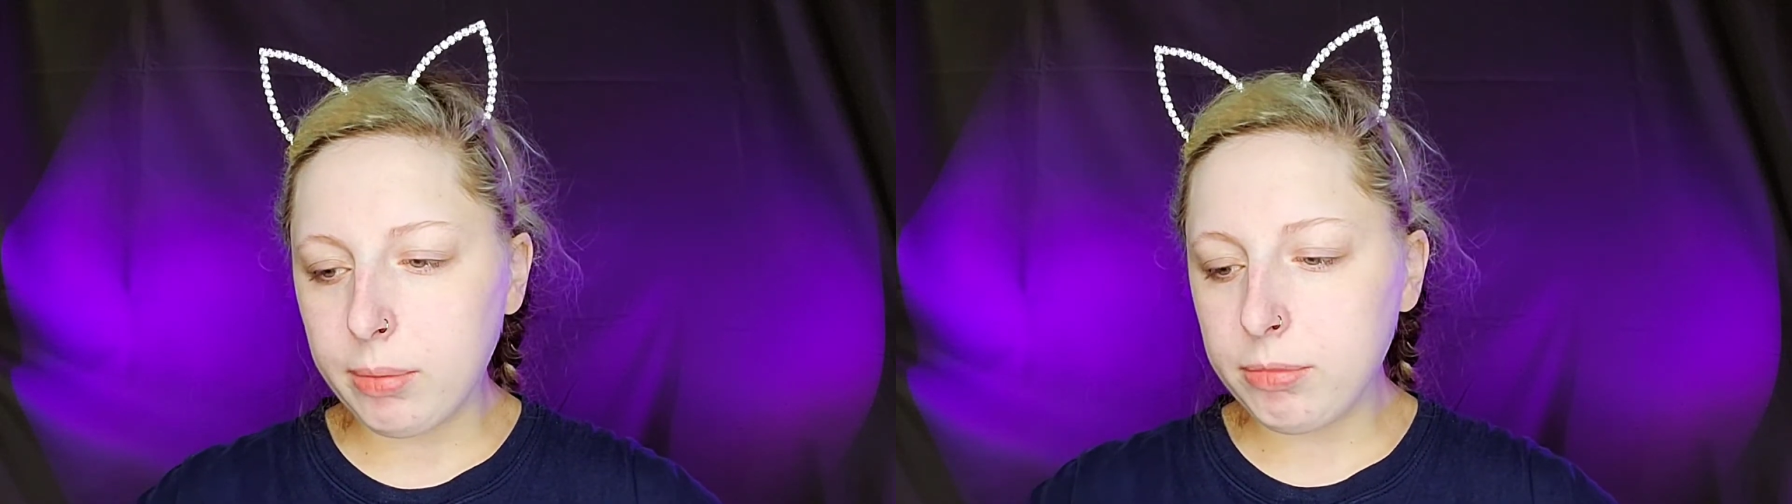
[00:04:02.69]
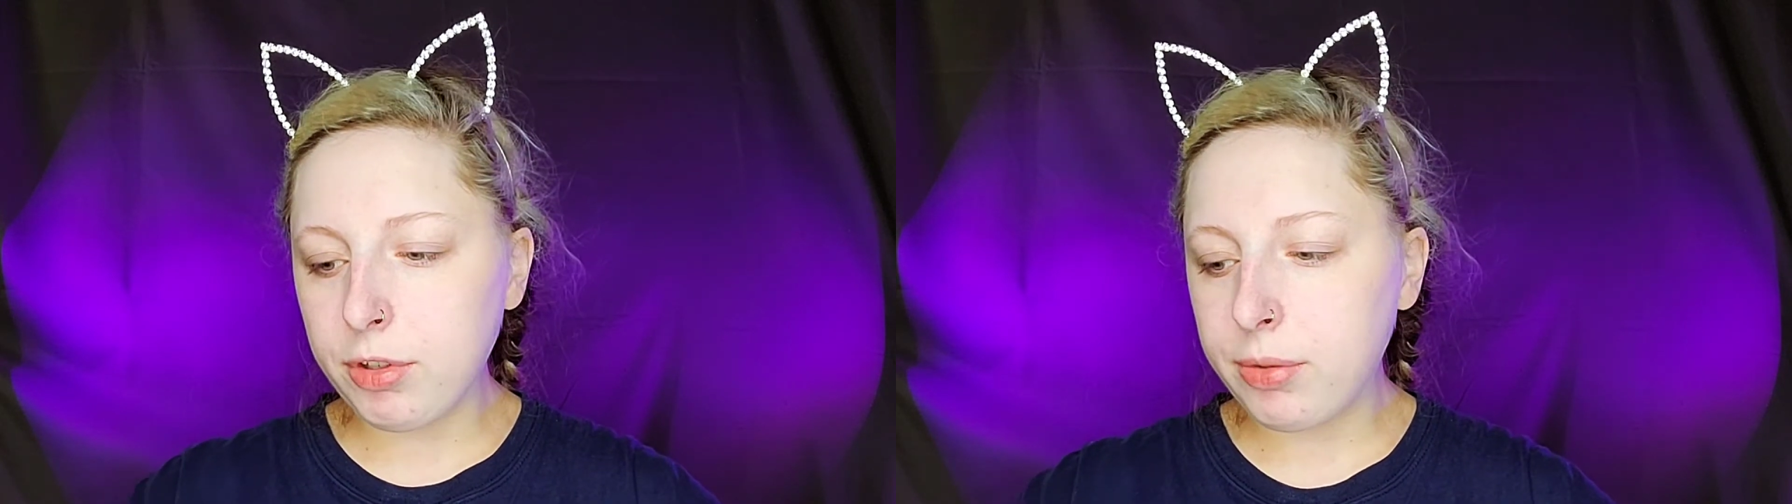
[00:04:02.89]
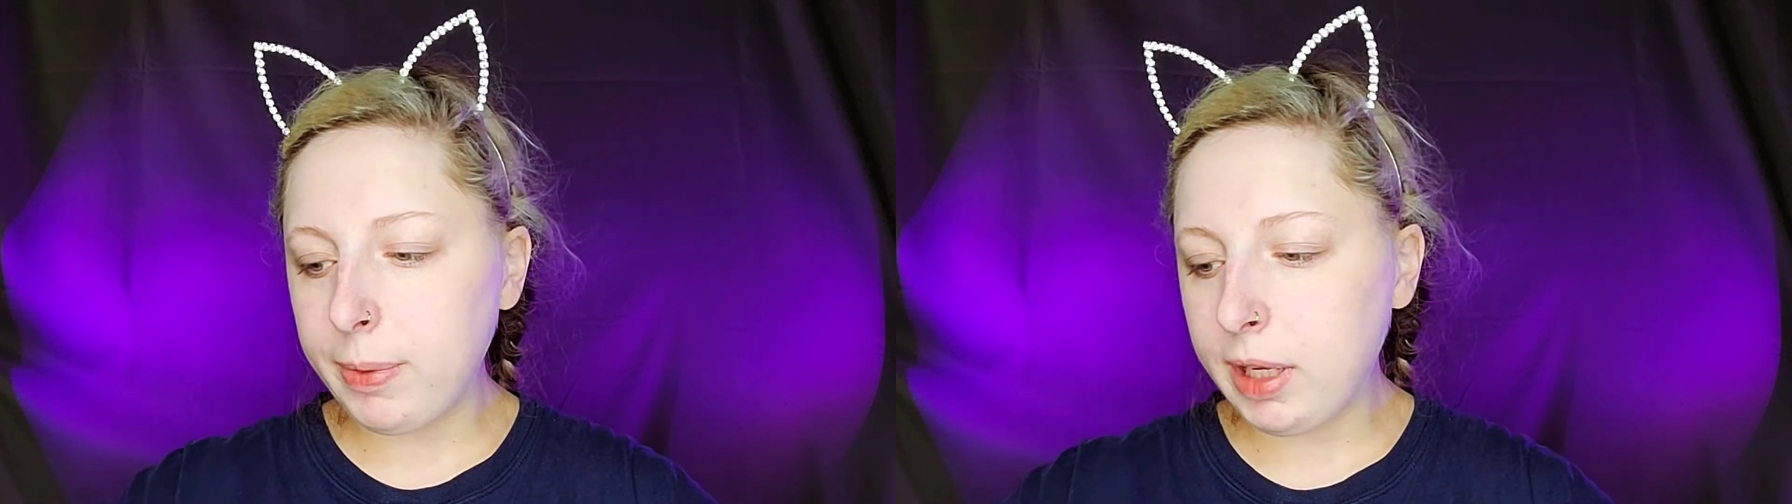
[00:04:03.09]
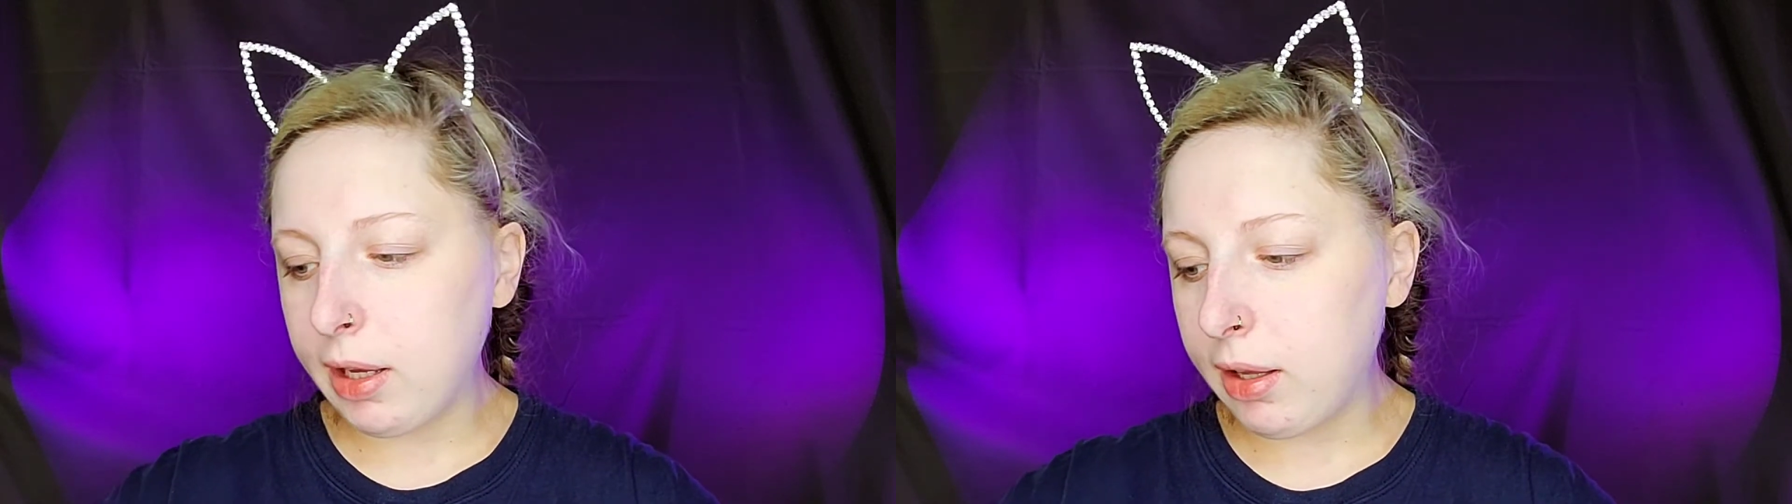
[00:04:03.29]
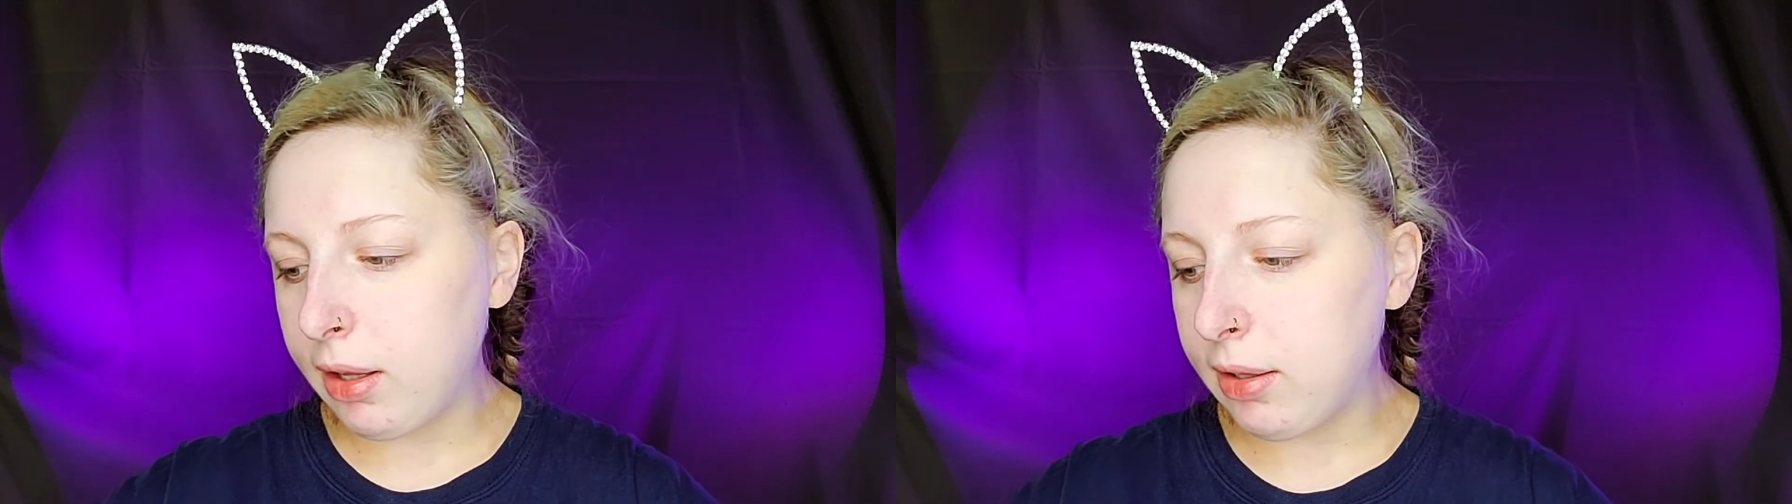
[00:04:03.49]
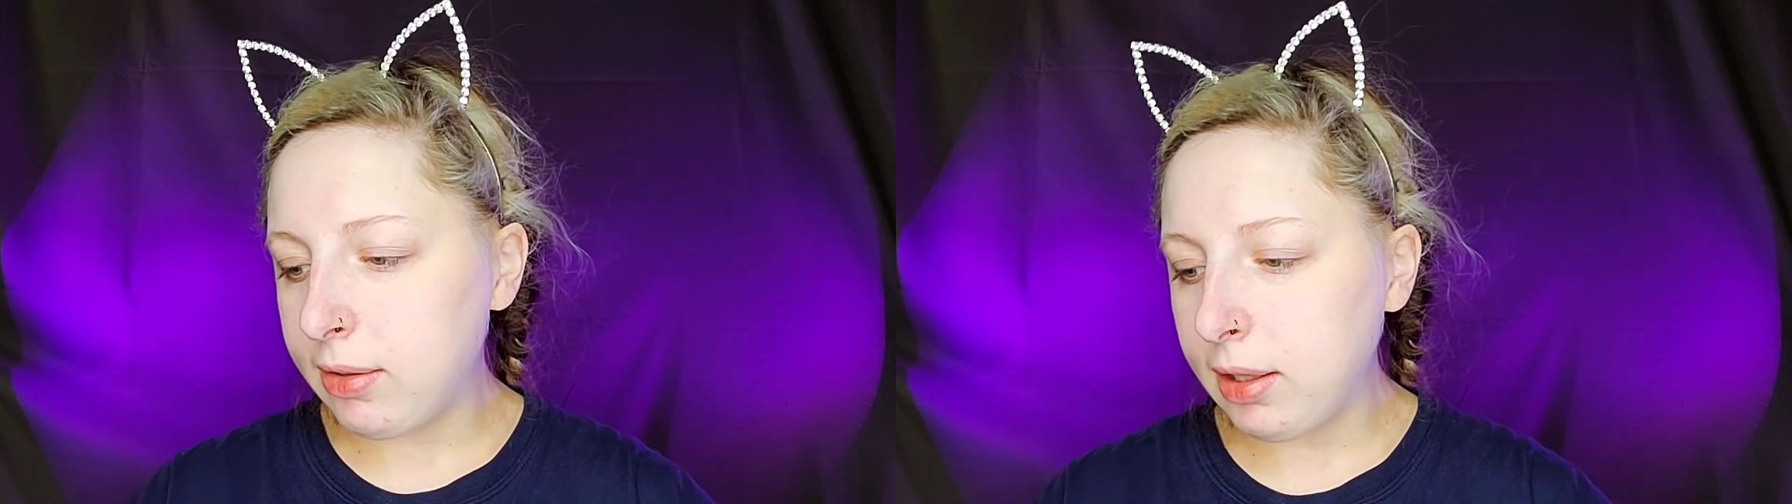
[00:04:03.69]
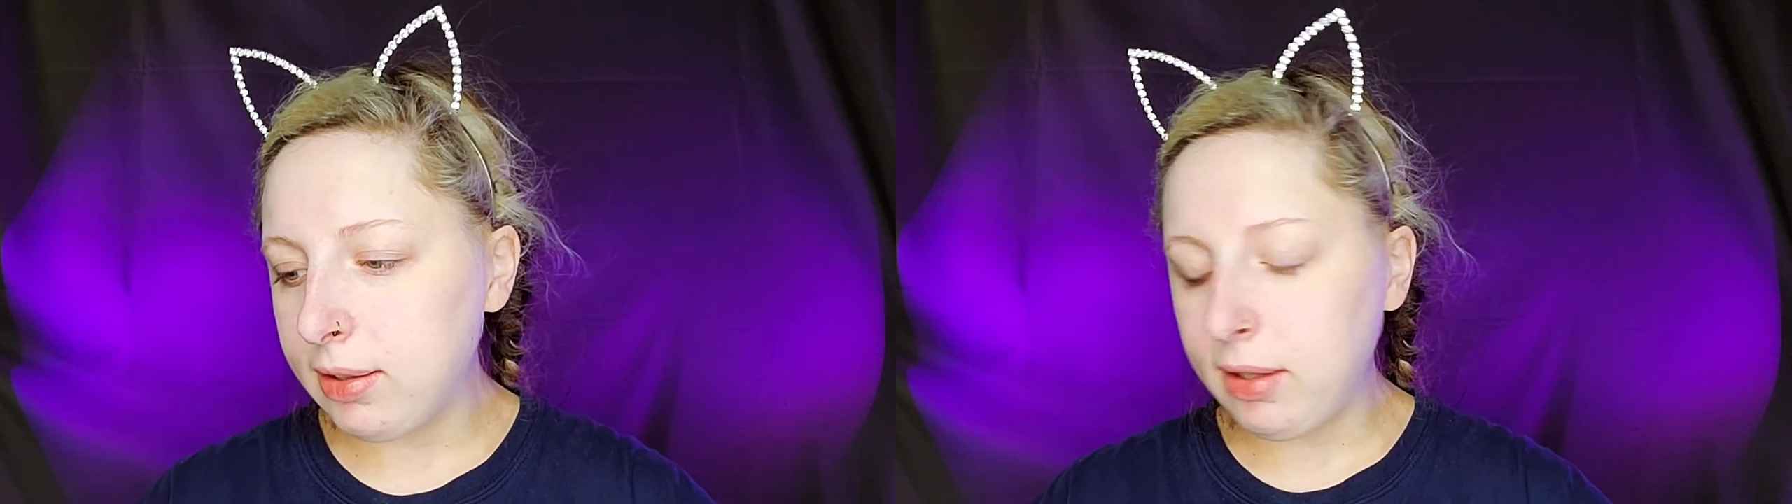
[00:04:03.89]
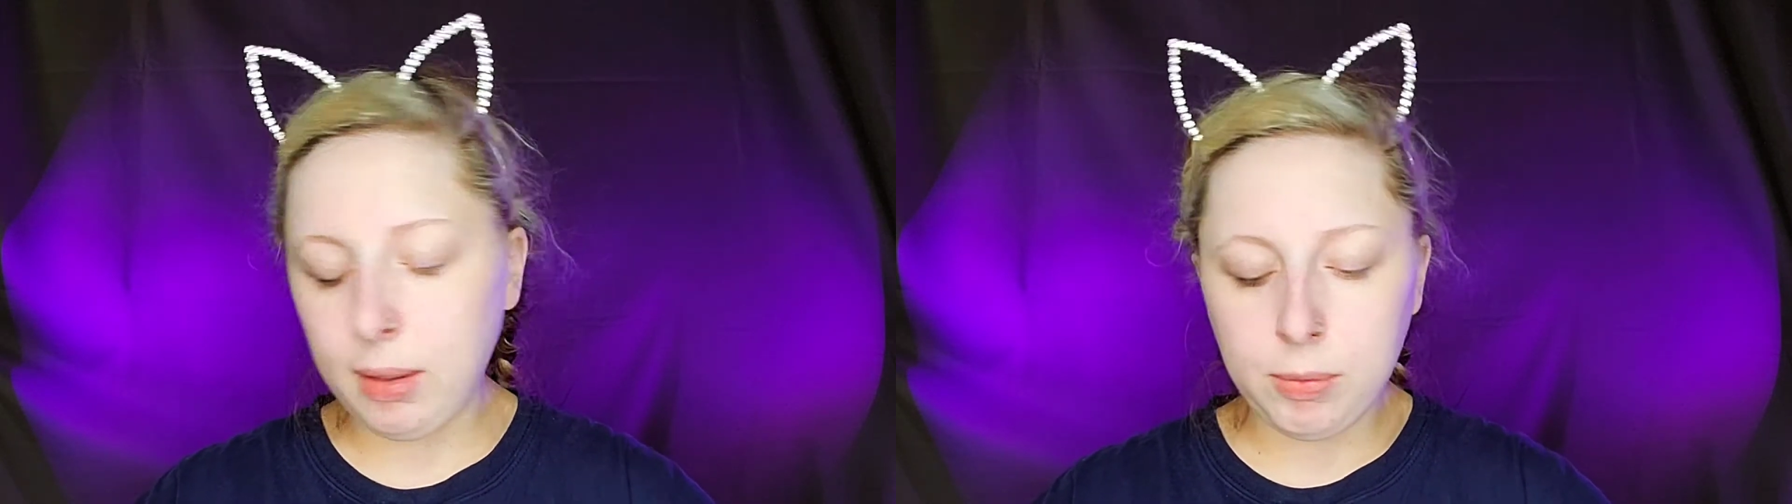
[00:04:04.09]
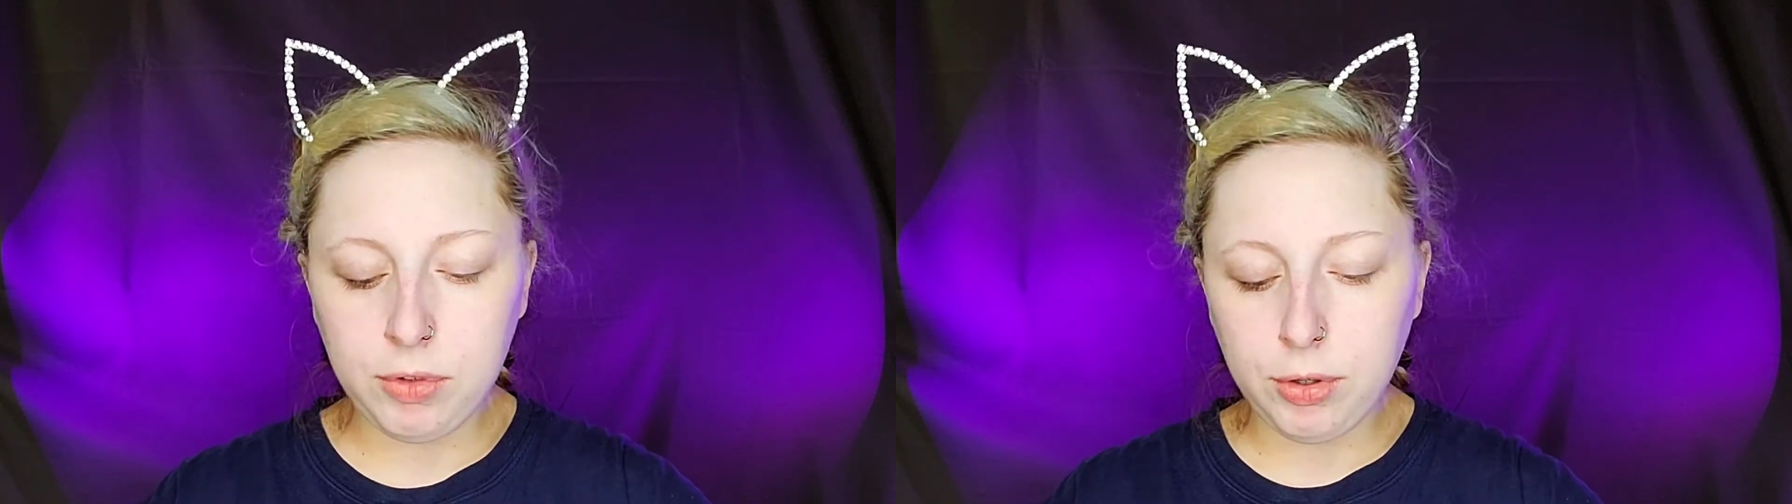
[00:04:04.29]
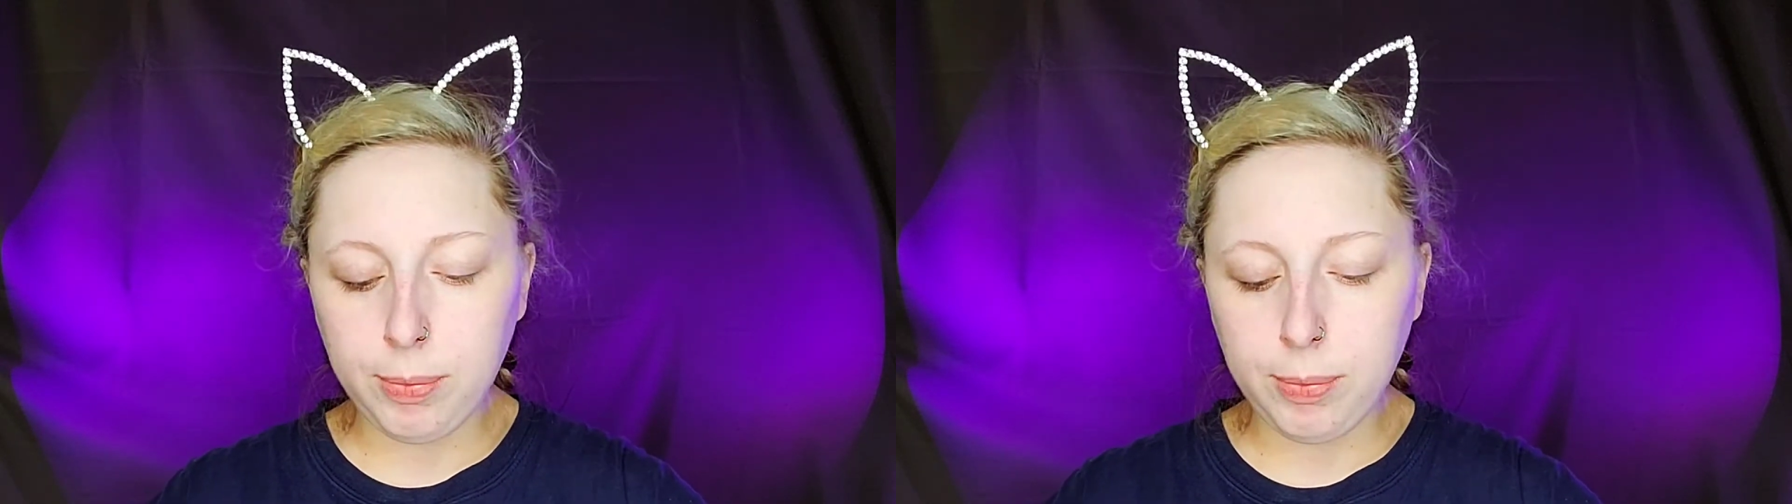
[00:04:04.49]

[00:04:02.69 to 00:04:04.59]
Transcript: just because it seemed to